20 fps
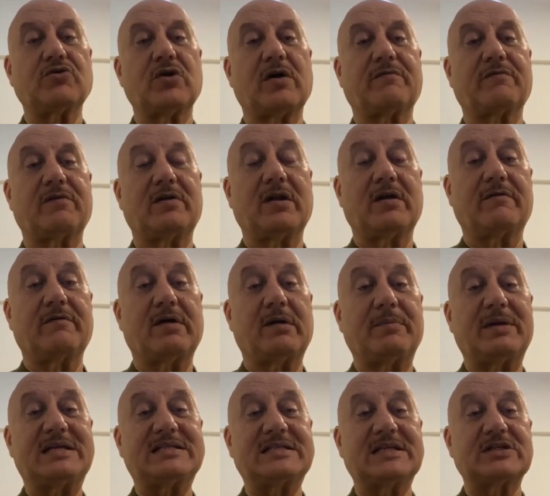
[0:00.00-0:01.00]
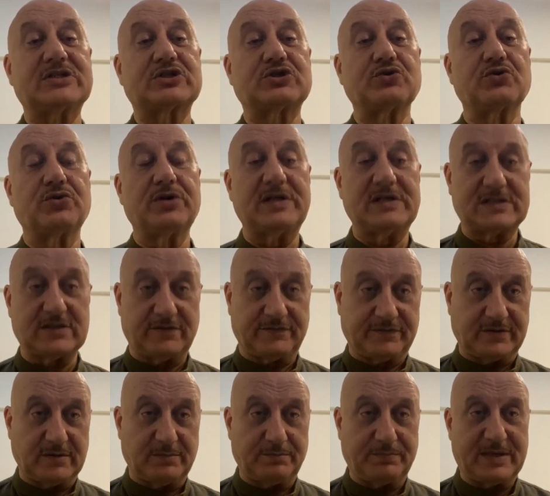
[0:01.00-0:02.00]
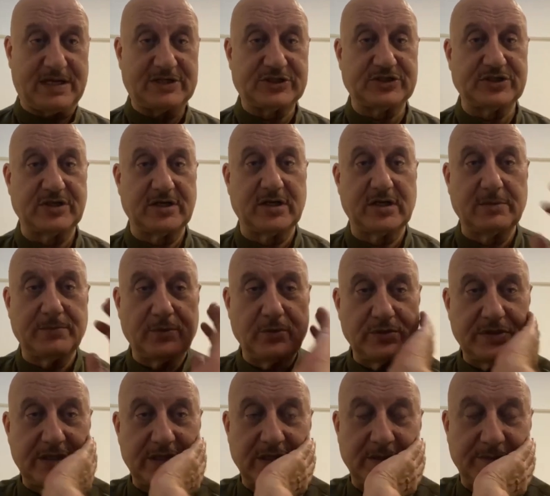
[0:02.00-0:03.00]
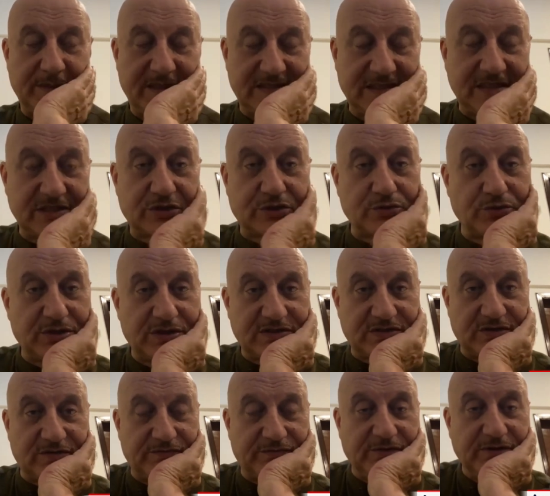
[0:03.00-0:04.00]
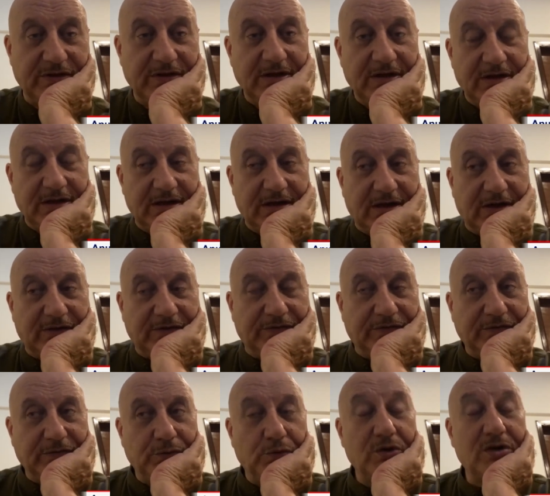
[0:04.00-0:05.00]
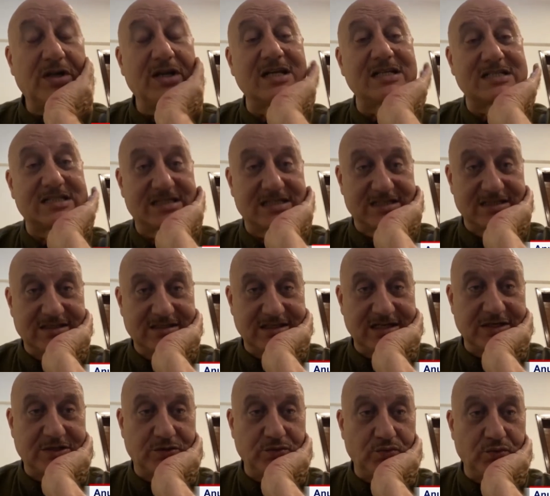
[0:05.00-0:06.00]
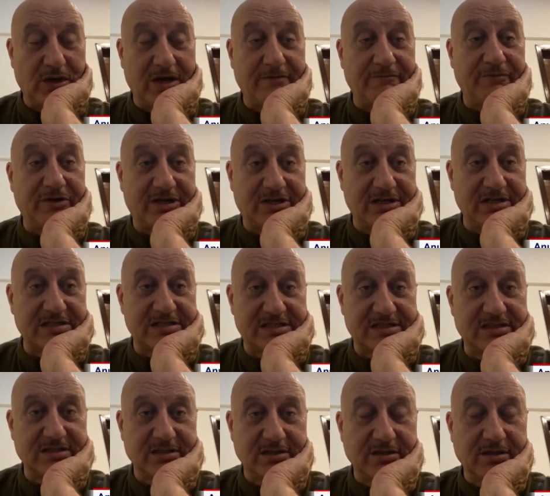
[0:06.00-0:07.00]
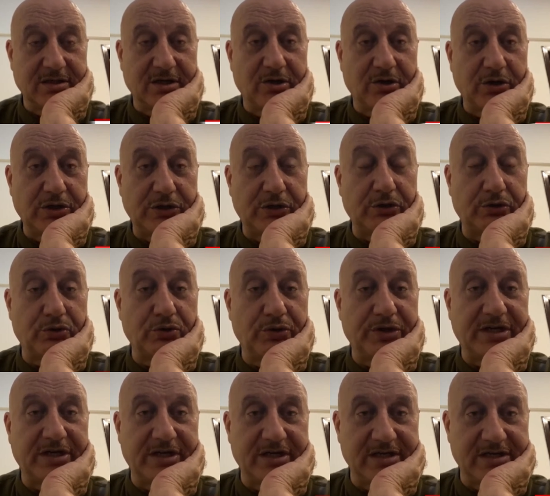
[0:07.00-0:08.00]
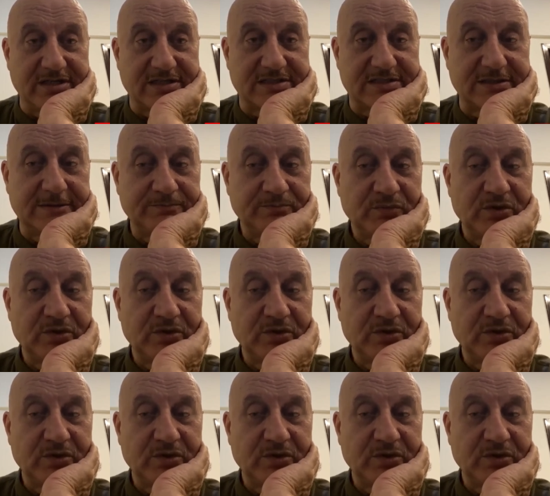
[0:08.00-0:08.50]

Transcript: you have amazing stories of compassion and amazing stories of of goodness that you have witnessed all your growing years.